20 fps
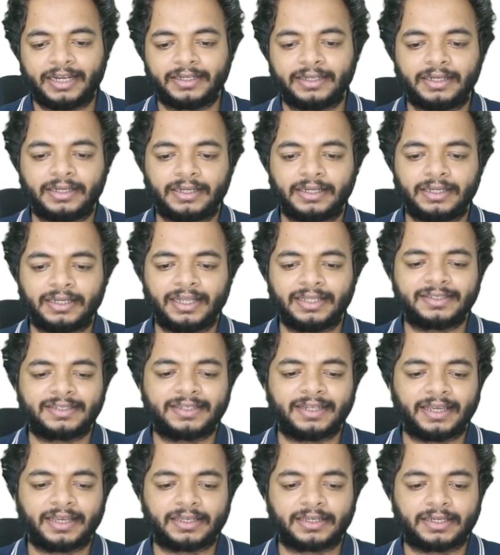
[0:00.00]
and
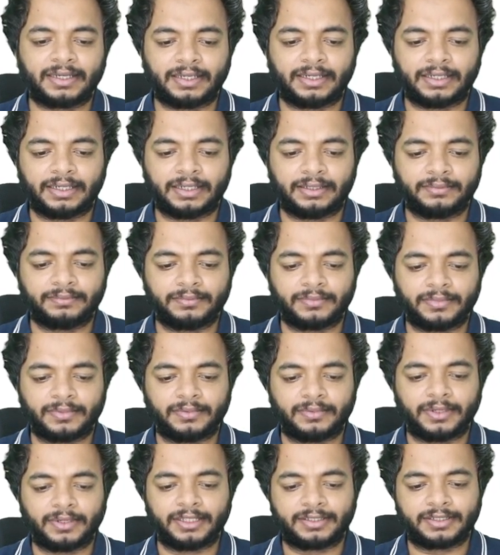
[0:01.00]
let's take to
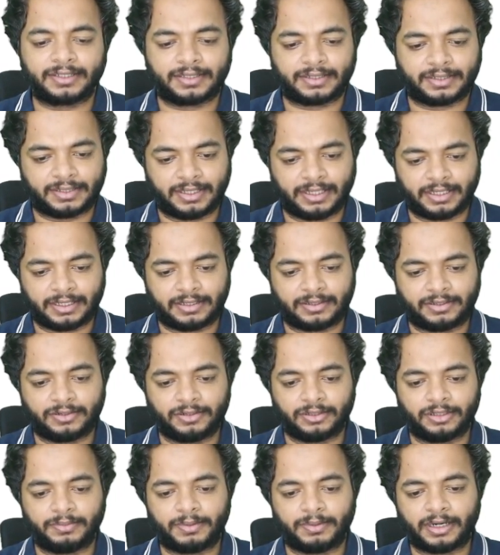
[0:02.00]

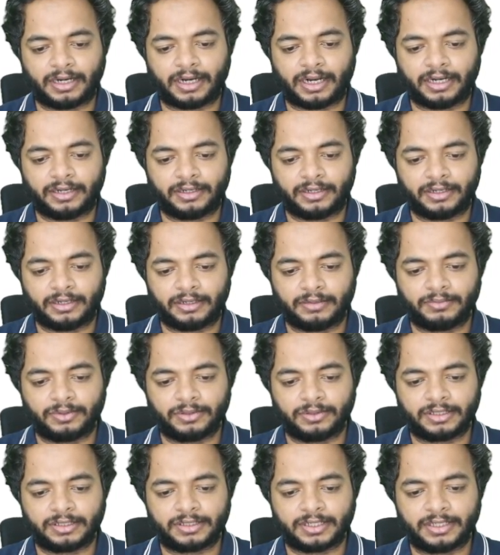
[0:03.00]
the power 100 on
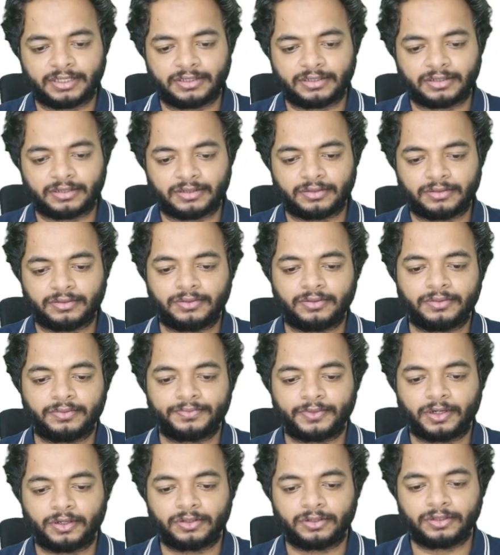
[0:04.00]
both the sides. So
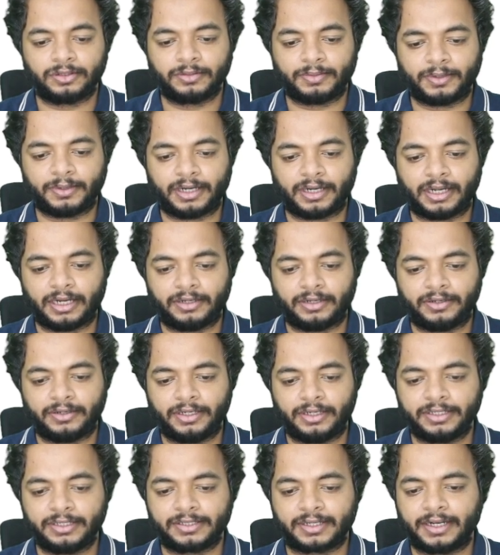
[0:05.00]
whole to the power 100
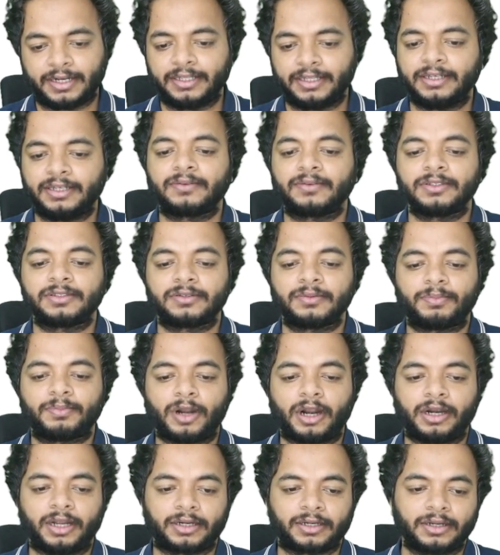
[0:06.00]
is greater than equals to
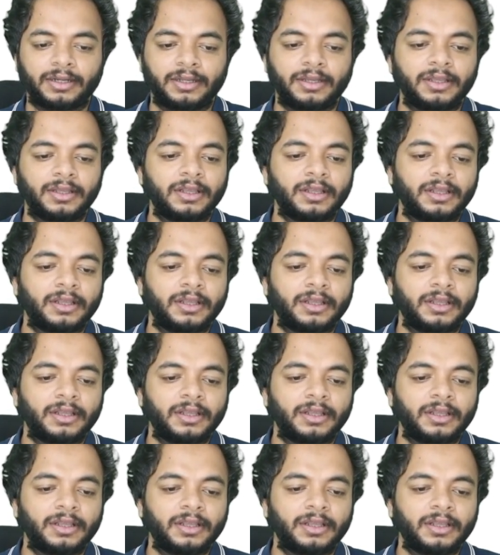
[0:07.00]
product.